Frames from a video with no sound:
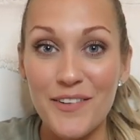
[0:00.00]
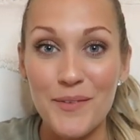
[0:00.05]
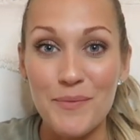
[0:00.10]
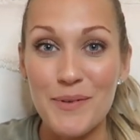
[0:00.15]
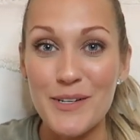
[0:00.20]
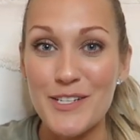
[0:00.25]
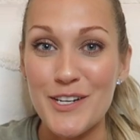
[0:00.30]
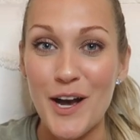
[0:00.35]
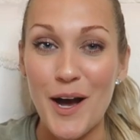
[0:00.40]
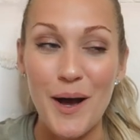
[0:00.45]
for
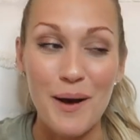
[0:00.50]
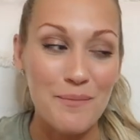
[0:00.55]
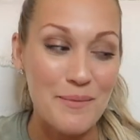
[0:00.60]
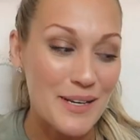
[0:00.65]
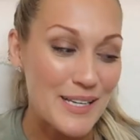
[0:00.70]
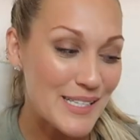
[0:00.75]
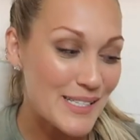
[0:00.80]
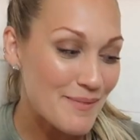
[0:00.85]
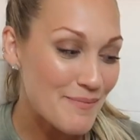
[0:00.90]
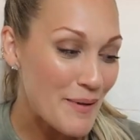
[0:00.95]

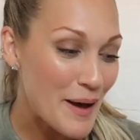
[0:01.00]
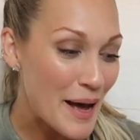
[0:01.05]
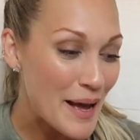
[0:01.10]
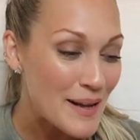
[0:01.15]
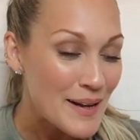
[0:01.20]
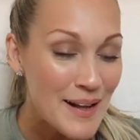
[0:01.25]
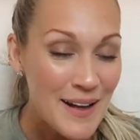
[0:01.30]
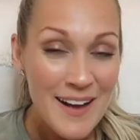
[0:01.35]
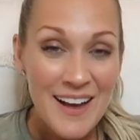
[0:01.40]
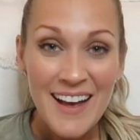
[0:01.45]
pajamas.
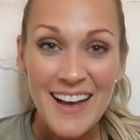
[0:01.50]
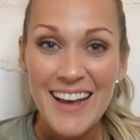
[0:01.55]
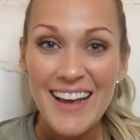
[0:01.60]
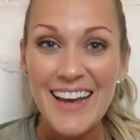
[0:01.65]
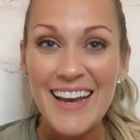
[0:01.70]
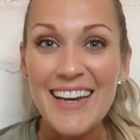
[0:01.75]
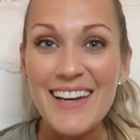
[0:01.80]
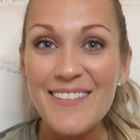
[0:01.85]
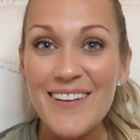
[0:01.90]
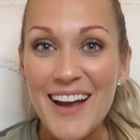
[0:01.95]
But
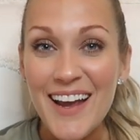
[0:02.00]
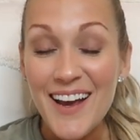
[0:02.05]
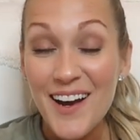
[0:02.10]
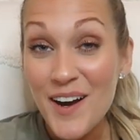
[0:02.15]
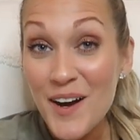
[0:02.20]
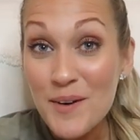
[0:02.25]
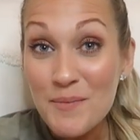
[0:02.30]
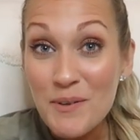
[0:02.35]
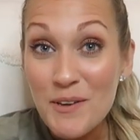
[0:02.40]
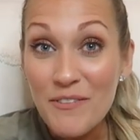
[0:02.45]
anyway,
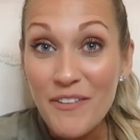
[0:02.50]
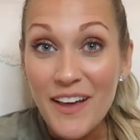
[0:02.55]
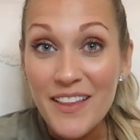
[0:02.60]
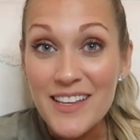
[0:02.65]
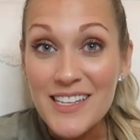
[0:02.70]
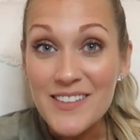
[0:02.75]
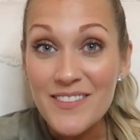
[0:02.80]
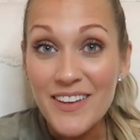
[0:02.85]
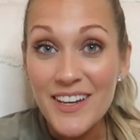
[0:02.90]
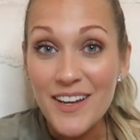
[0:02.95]
hope you
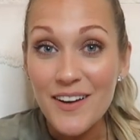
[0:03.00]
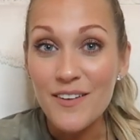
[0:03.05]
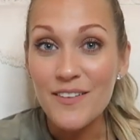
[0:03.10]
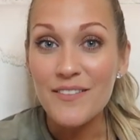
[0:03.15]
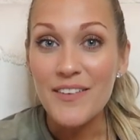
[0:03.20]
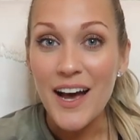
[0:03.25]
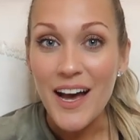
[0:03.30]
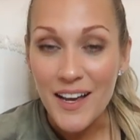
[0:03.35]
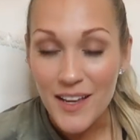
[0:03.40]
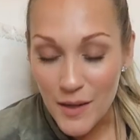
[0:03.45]
found this
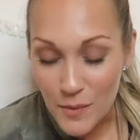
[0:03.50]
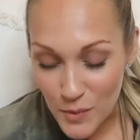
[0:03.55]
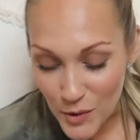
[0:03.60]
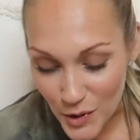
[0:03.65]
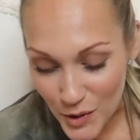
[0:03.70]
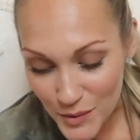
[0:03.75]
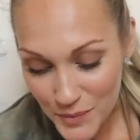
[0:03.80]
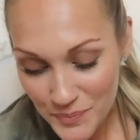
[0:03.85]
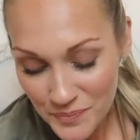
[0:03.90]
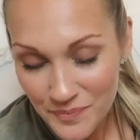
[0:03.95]
video
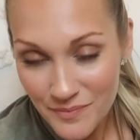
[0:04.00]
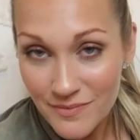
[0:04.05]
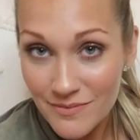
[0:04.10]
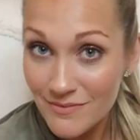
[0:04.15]
valuable.